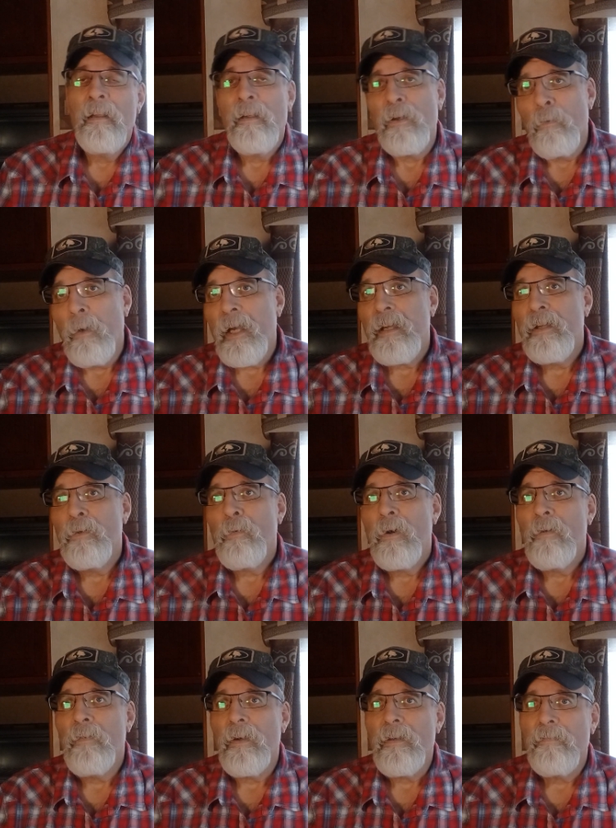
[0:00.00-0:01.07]
Go back into
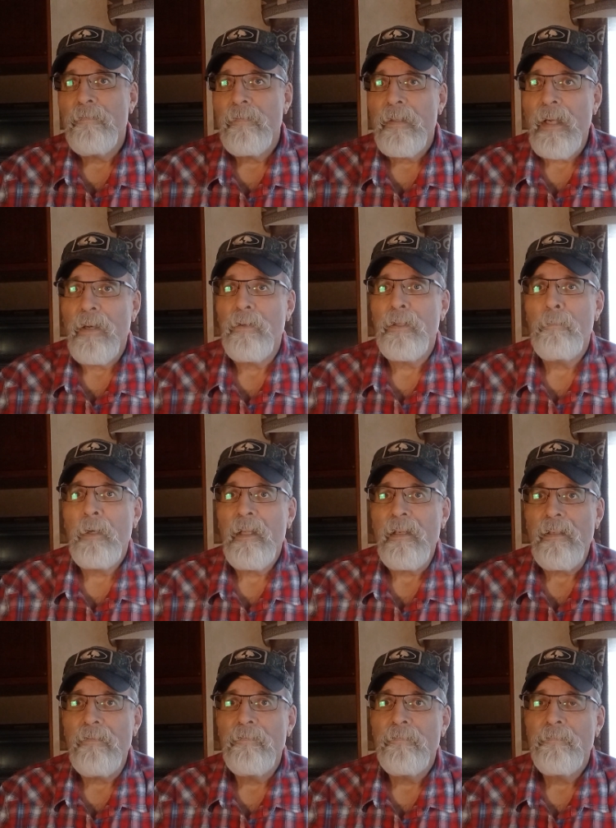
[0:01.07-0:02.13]
Walmart. Call your
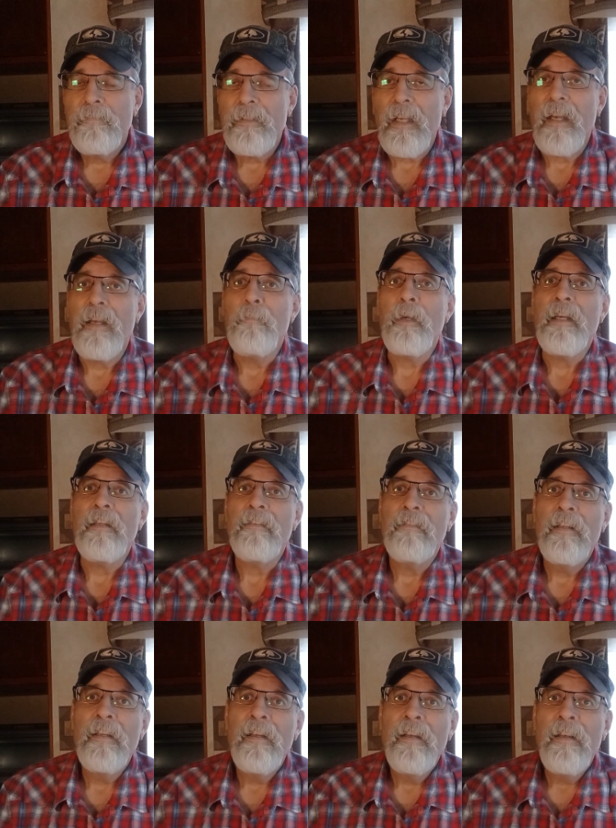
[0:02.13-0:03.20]
buddy. Say, hey, man,
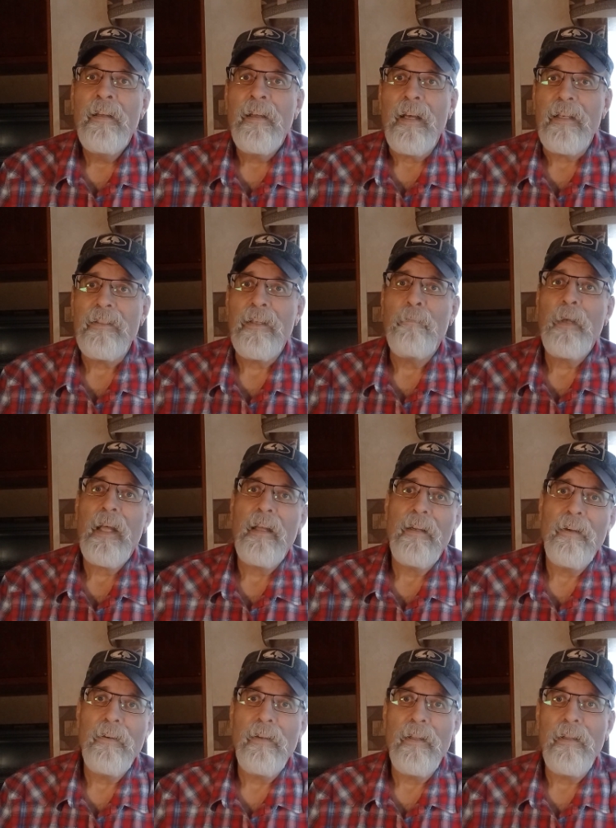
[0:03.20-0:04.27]
somebody out
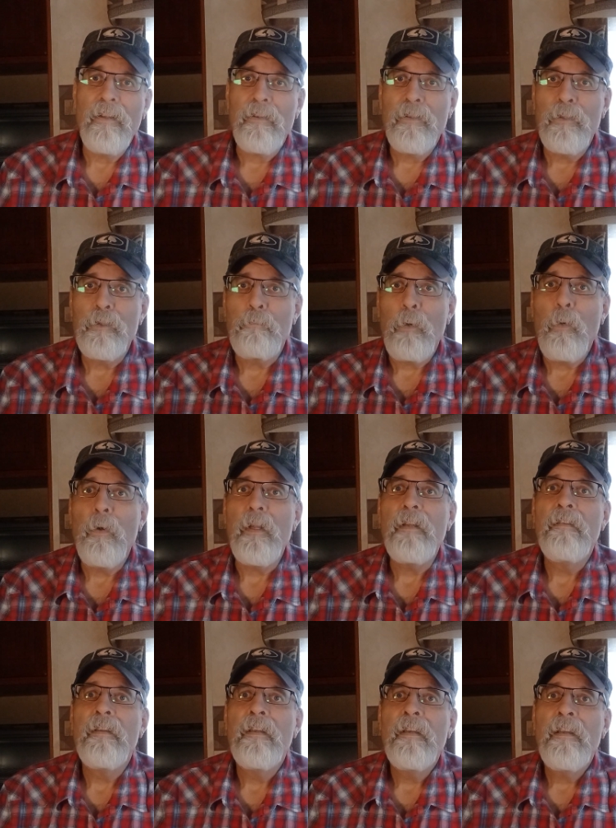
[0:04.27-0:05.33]
here doesn't look too sporty.
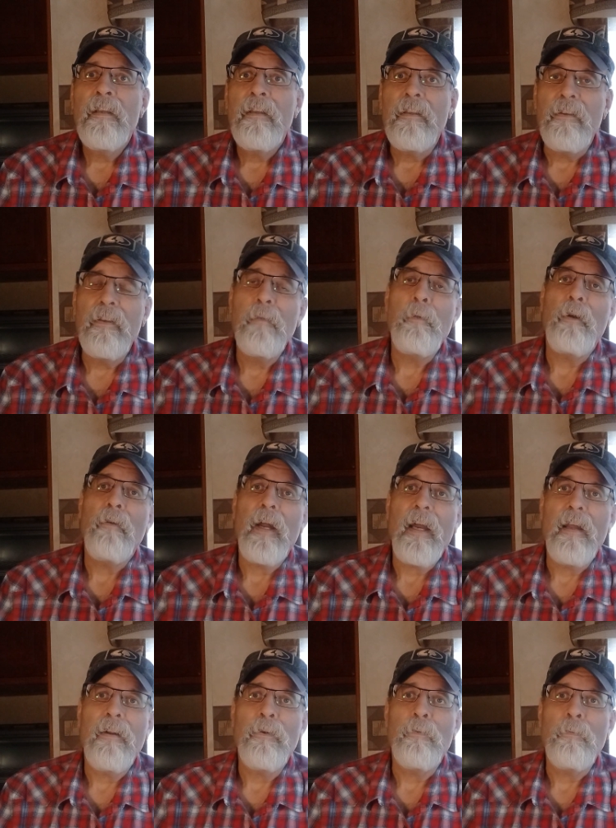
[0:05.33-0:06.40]
You give me a
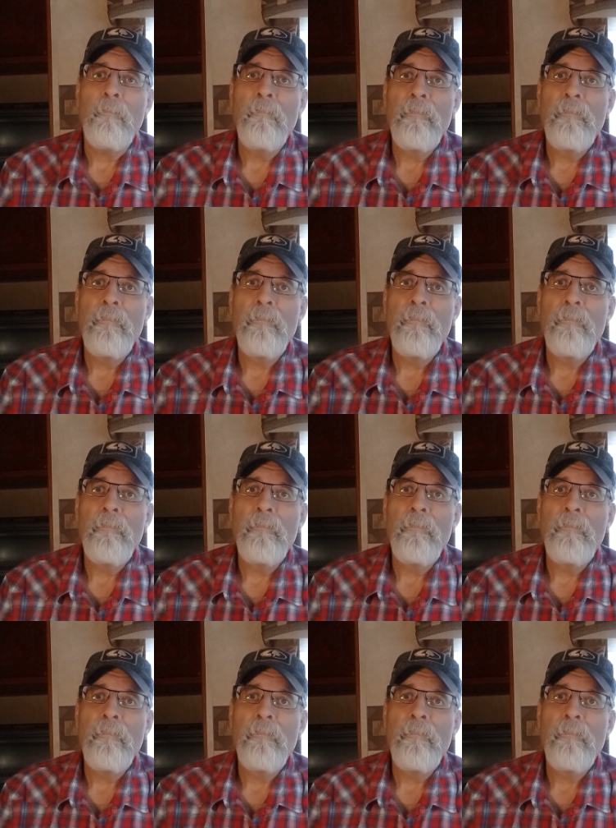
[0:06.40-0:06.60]
ride home.